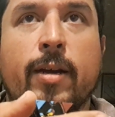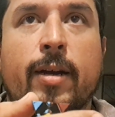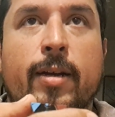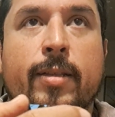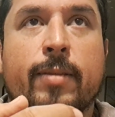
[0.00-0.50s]

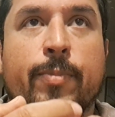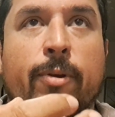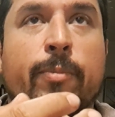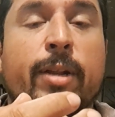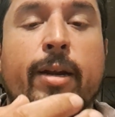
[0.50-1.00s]

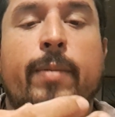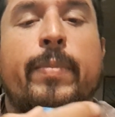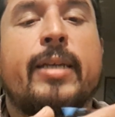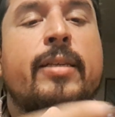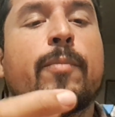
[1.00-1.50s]
problem with a
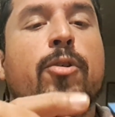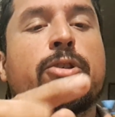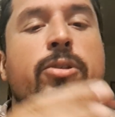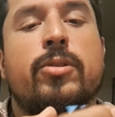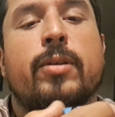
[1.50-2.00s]
mixed
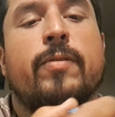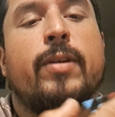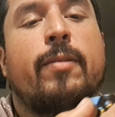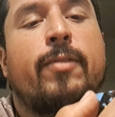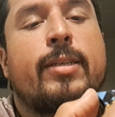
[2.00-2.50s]

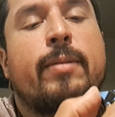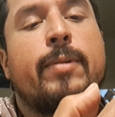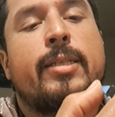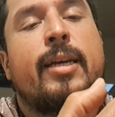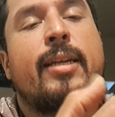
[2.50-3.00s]
emotion, for
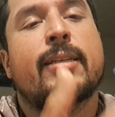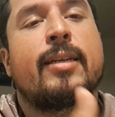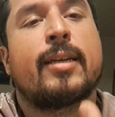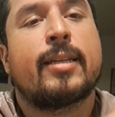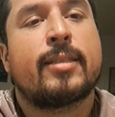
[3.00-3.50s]
example, is that
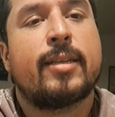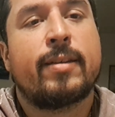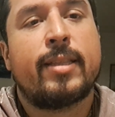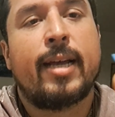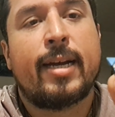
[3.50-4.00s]
it gets the
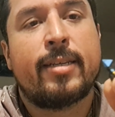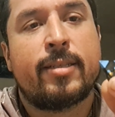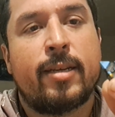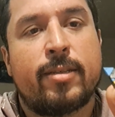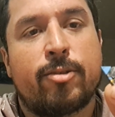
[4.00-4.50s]

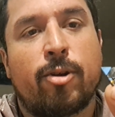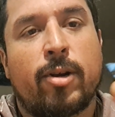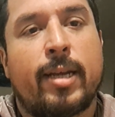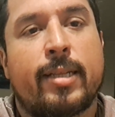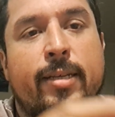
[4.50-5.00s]
dice
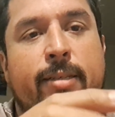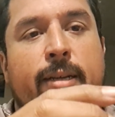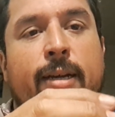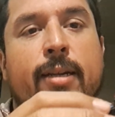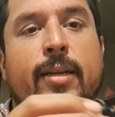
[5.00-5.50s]
stuck like this,
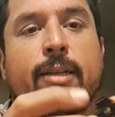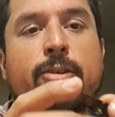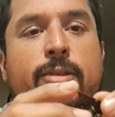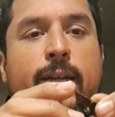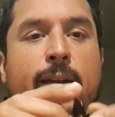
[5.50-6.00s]
and it
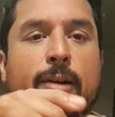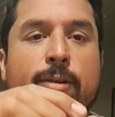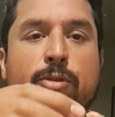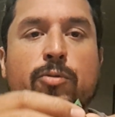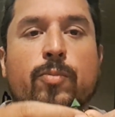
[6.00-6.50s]
doesn't allow
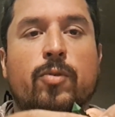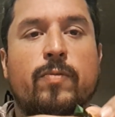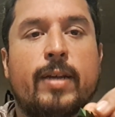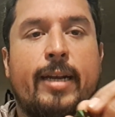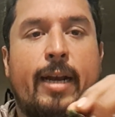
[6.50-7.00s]
it to
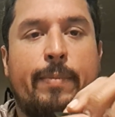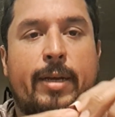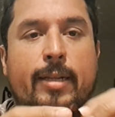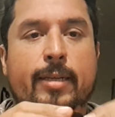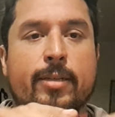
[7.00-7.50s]
move
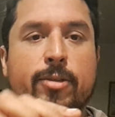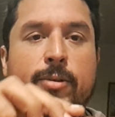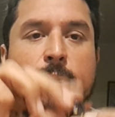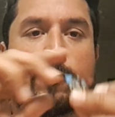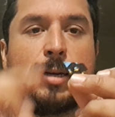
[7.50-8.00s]
dynamically. So
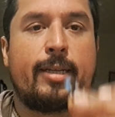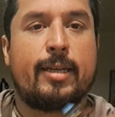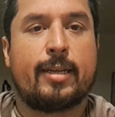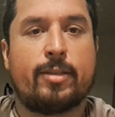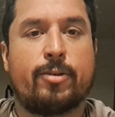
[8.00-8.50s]
in a way,
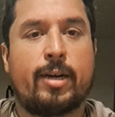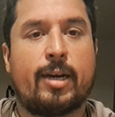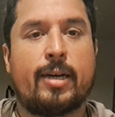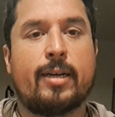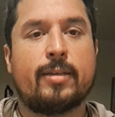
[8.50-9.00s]
like your
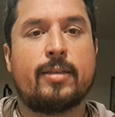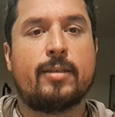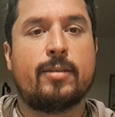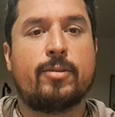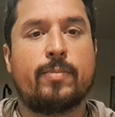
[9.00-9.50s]
heart,
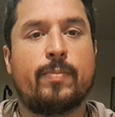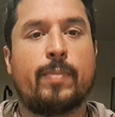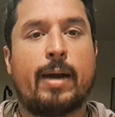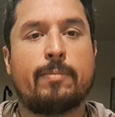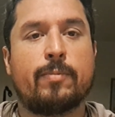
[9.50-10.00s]
your
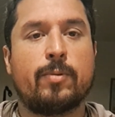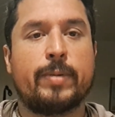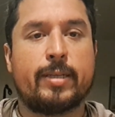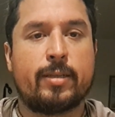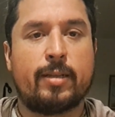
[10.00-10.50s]
map will
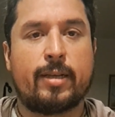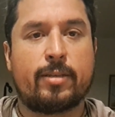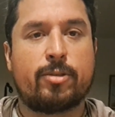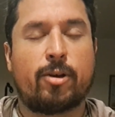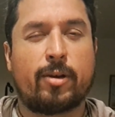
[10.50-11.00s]
be like
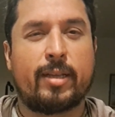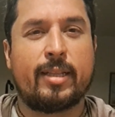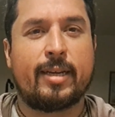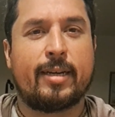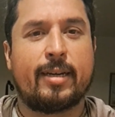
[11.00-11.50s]
stuck in
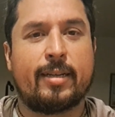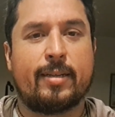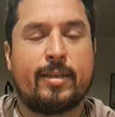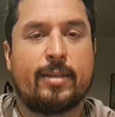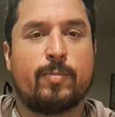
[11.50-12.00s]
there,
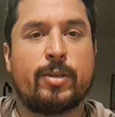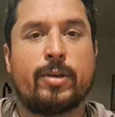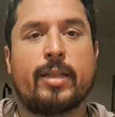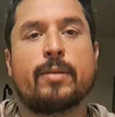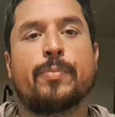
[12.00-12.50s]
and is when you
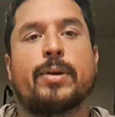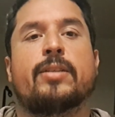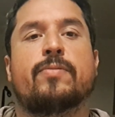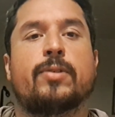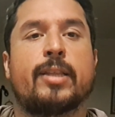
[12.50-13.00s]
get
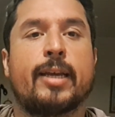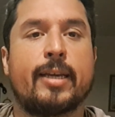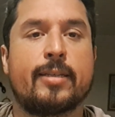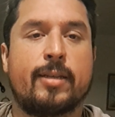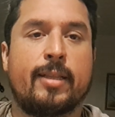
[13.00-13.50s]
depressed for
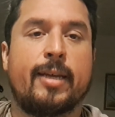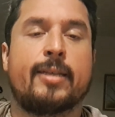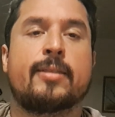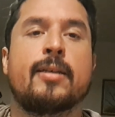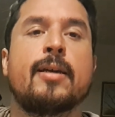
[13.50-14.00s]
days and
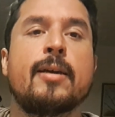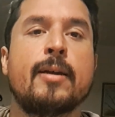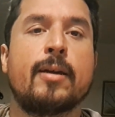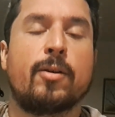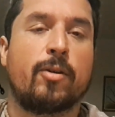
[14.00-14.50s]
days,
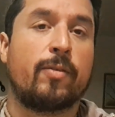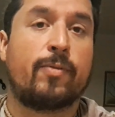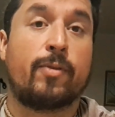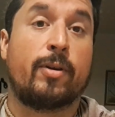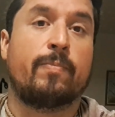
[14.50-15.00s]
or
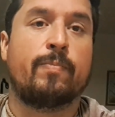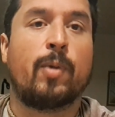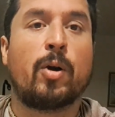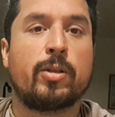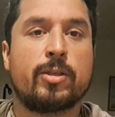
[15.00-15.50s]
for
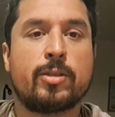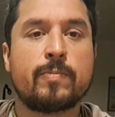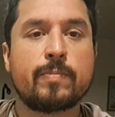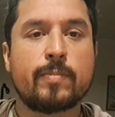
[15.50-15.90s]
months,